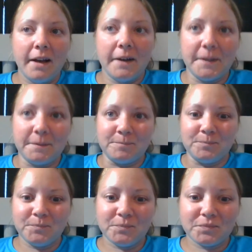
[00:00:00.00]

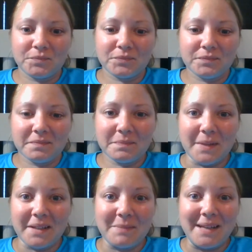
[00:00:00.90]

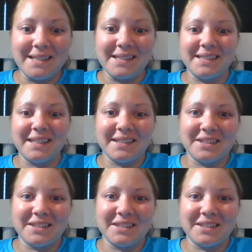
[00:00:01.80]
But being sick